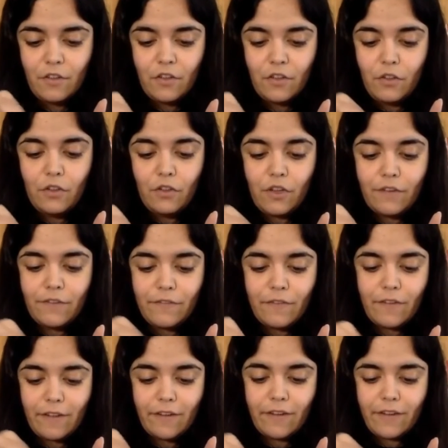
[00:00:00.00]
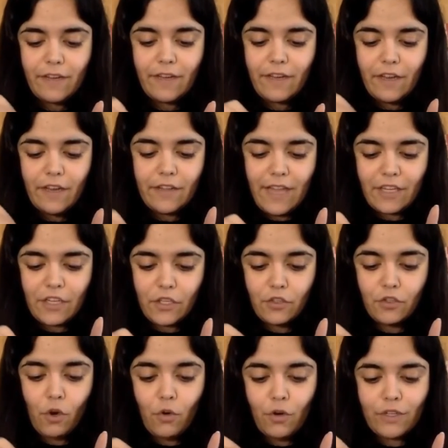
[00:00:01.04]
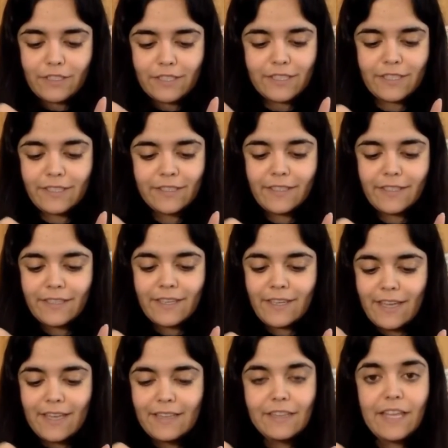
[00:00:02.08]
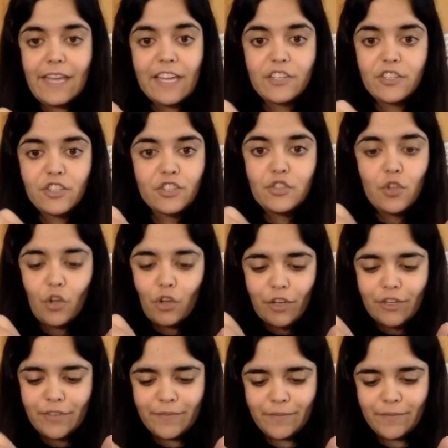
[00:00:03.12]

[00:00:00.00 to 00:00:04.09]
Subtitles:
look for that yogurt-ish look.